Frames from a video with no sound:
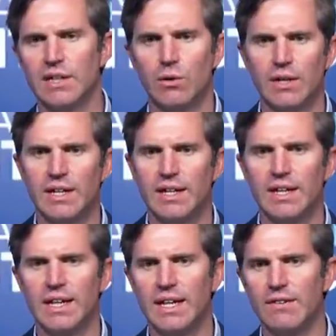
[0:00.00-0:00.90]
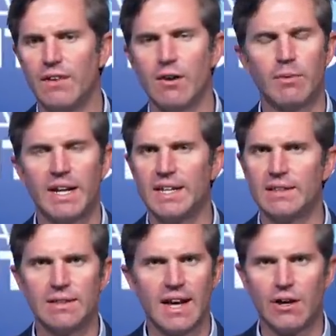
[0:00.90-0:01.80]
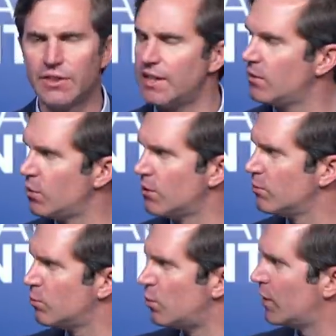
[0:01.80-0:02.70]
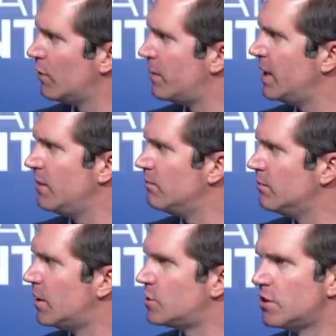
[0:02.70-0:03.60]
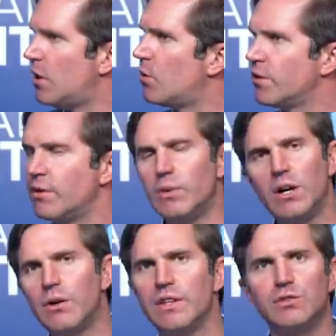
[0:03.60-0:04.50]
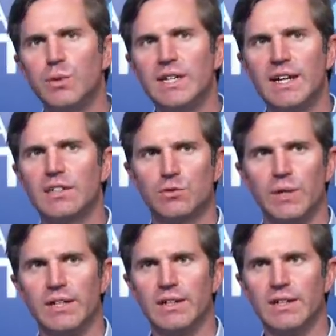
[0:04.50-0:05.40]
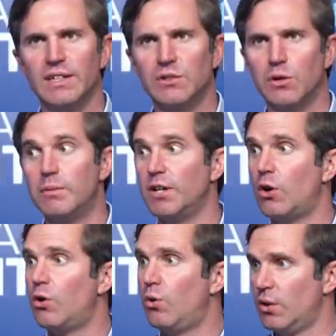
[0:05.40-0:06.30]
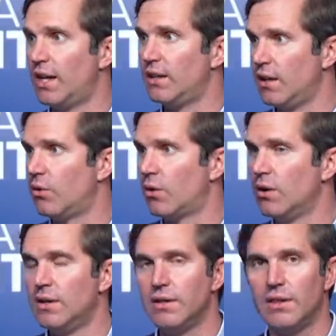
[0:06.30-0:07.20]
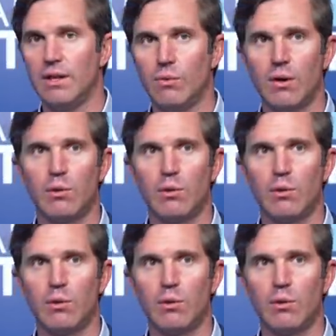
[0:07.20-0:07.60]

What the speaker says: If everybody out there, we're going to be much lower than we are this week next week. We're going to be a whole lot lower than